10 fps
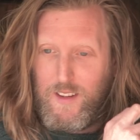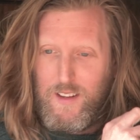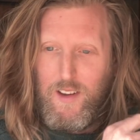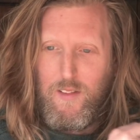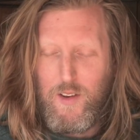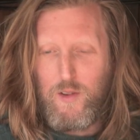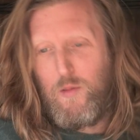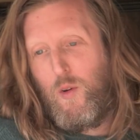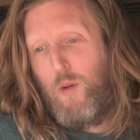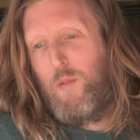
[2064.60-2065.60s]
you know the new
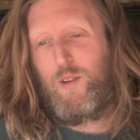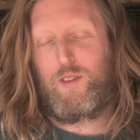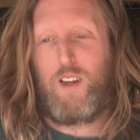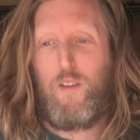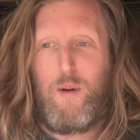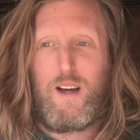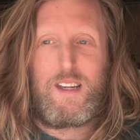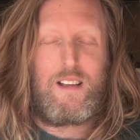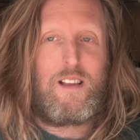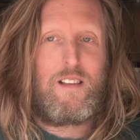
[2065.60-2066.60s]
normal and stuff. But I
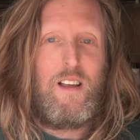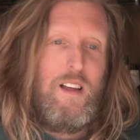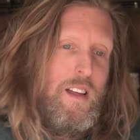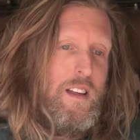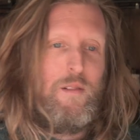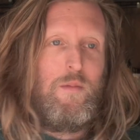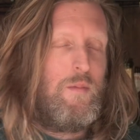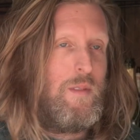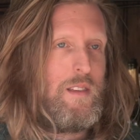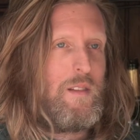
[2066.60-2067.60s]
guess there's
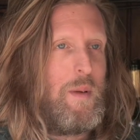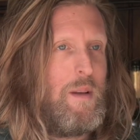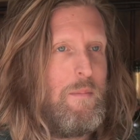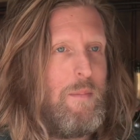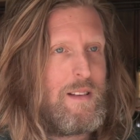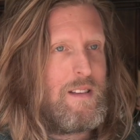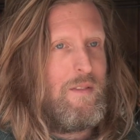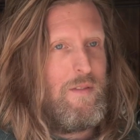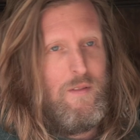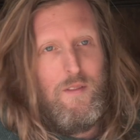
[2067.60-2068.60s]
this has been a
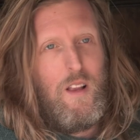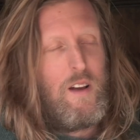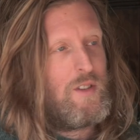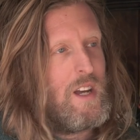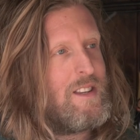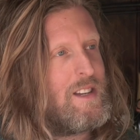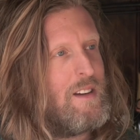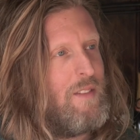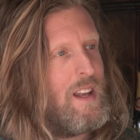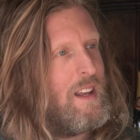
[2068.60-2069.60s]
massive life changing
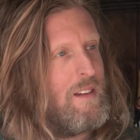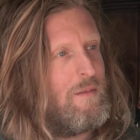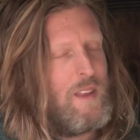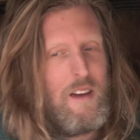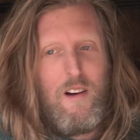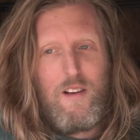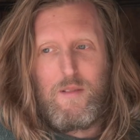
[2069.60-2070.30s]
event, and there are hmm.